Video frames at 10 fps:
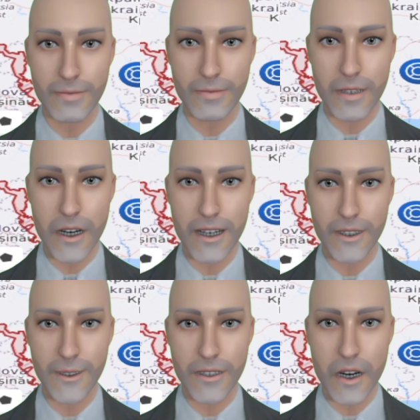again,
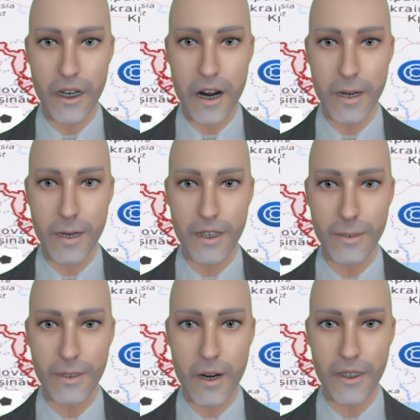still a high amount of
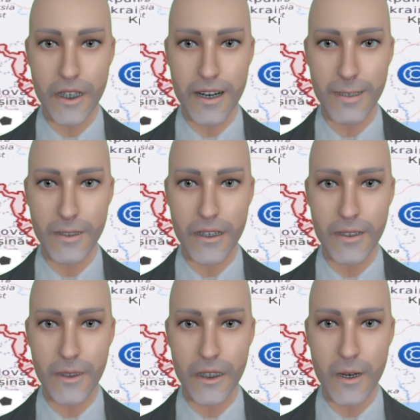bombardment happening
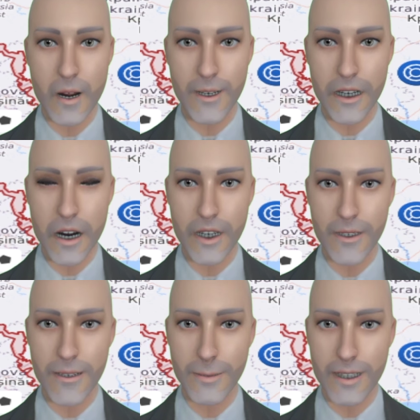here across the
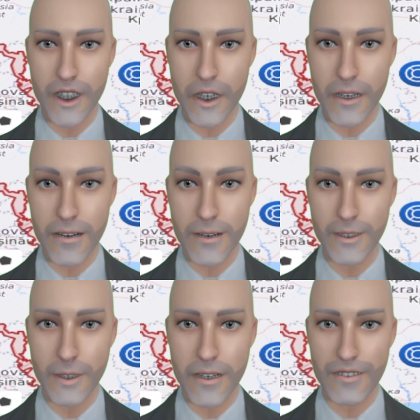country, especially in the
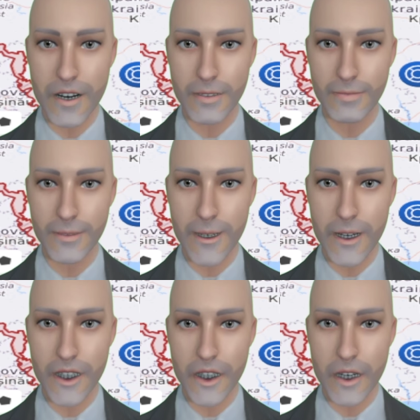east, but even in
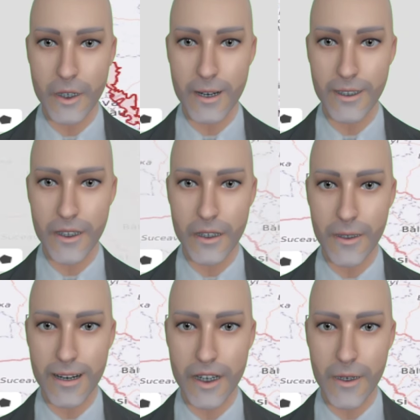central and western
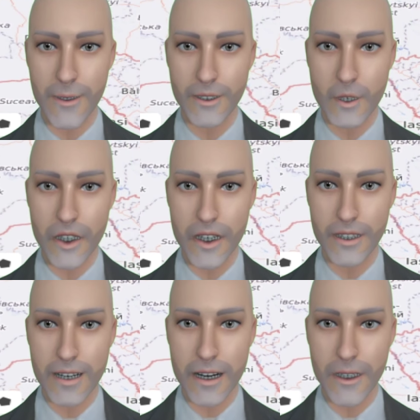Ukraine, there are still
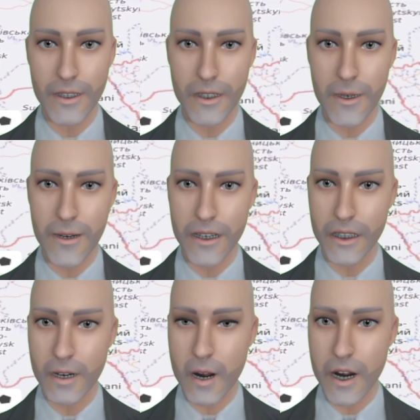attacks occurring
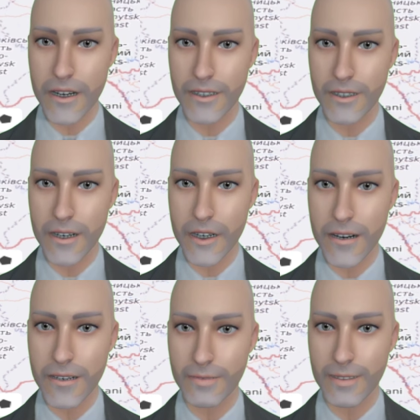on a
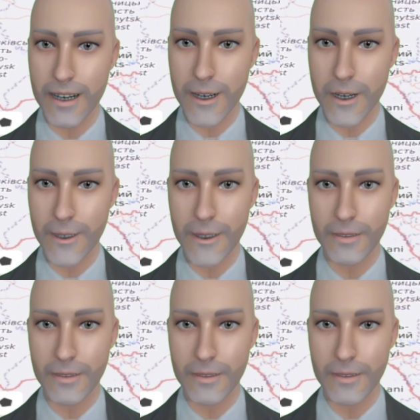daily basis.